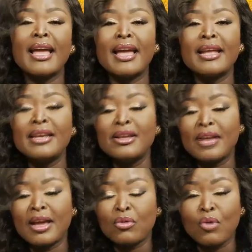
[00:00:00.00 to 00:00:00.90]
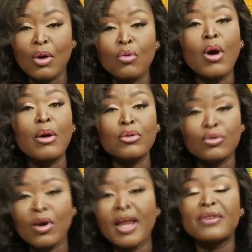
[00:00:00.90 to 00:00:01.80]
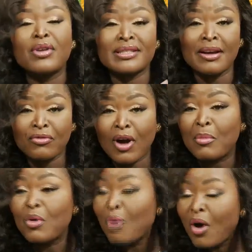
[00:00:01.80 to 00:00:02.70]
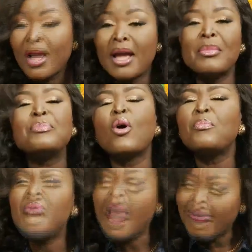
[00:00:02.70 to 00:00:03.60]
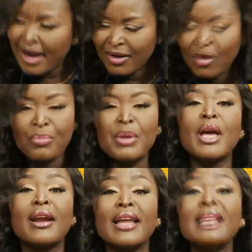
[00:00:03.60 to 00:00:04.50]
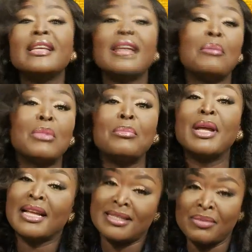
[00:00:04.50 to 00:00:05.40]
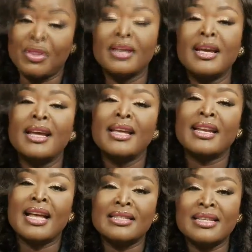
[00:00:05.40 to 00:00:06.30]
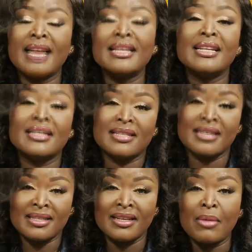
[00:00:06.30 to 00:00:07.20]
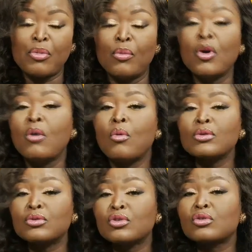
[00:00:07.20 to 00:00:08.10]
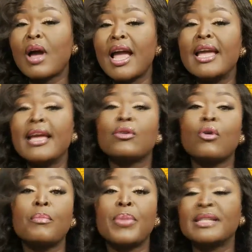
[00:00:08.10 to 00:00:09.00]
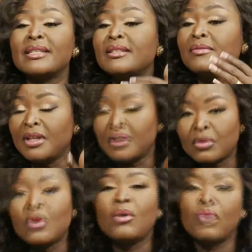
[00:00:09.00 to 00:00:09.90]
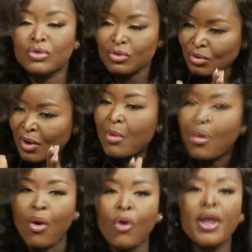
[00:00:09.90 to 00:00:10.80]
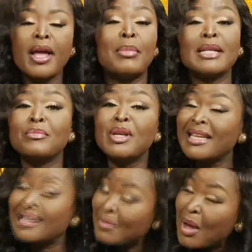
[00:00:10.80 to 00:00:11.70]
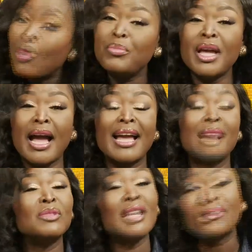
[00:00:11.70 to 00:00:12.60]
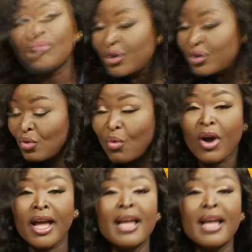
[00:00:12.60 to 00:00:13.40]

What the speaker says: ni kwaku ahodo hairdresser fo amowo ba bi obi biara yenyina amra menante bi nante a ne de tenetene yapom won so a eye no competitively no won so ewo ho but me say mekobi I am just going to work